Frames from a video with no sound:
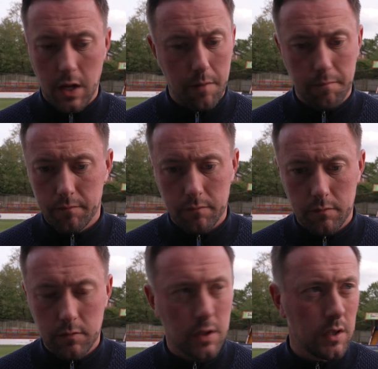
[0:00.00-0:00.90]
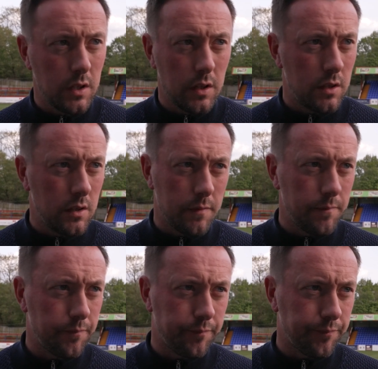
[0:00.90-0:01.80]
in the 97th minute for what
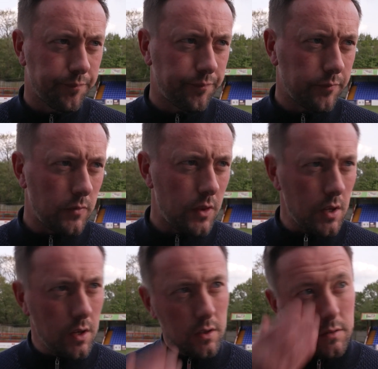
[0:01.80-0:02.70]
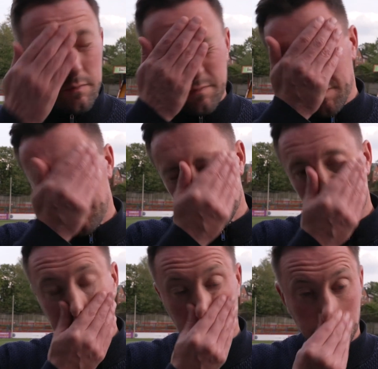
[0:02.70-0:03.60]
looked like a rather innocuous
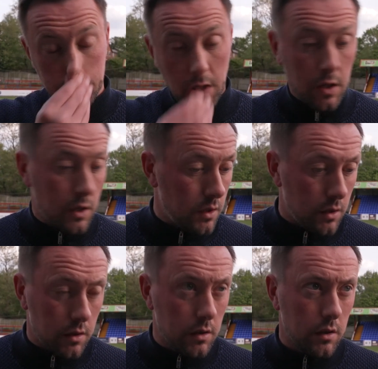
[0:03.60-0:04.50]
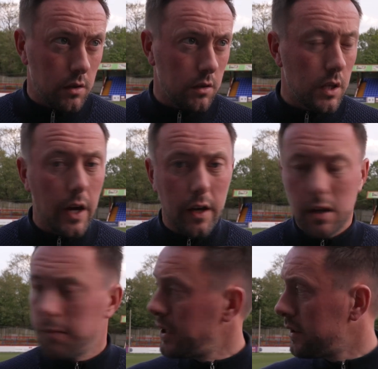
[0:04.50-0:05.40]
shepherding of his man out of bounds. Yeah,
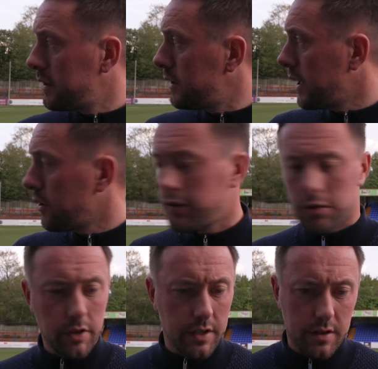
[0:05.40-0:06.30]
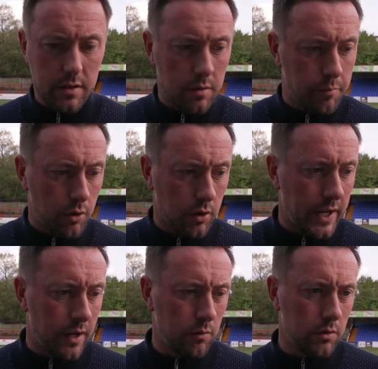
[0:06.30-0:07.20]
I mean, Dion screens the ball
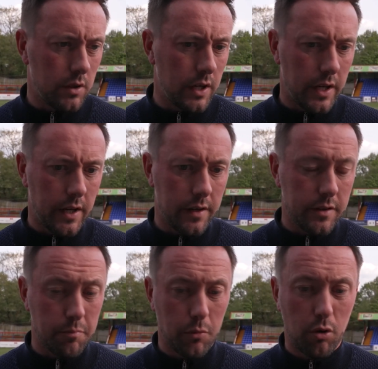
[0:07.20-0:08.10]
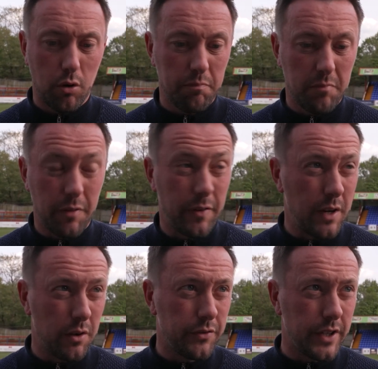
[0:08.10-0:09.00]
out. Uh, it's more a
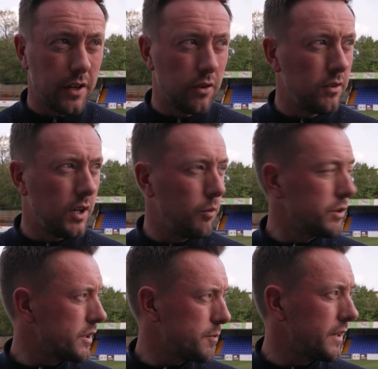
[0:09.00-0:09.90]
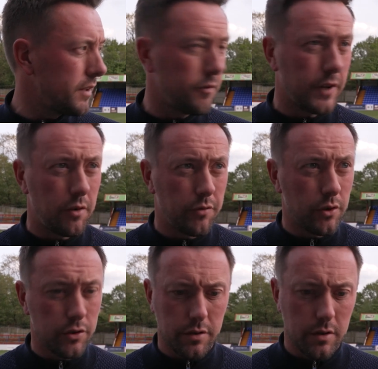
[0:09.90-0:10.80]
foul on Dion. I was expecting a foul
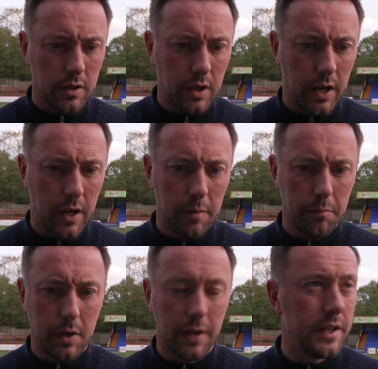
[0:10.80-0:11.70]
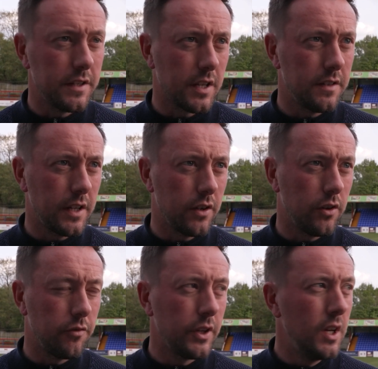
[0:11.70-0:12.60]
for us, um, and then he sent Dion
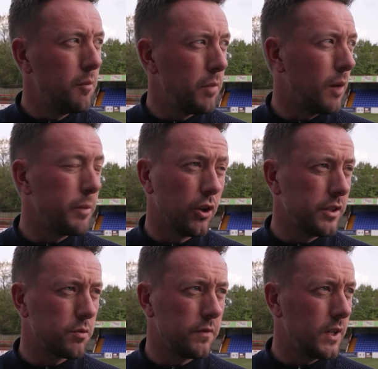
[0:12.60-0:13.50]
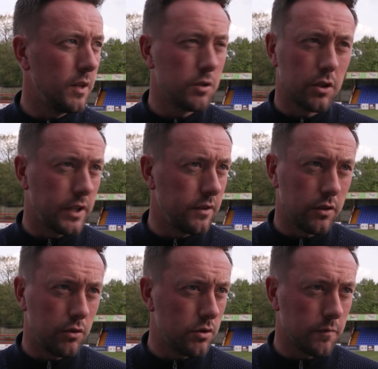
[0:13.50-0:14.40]
off. But I'll be honest with you, he was looking to
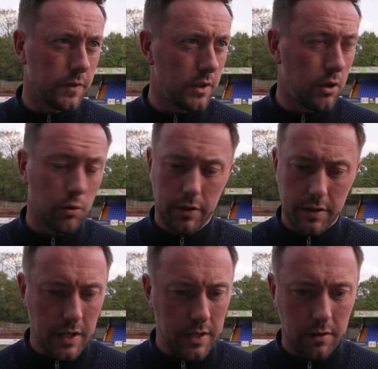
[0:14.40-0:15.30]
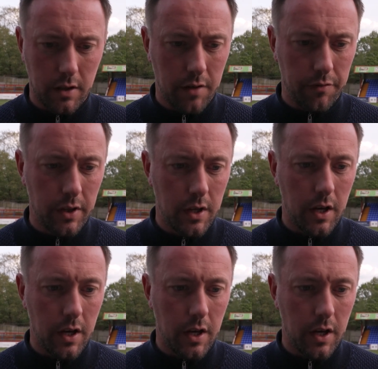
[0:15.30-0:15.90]
do something the whole of the second half.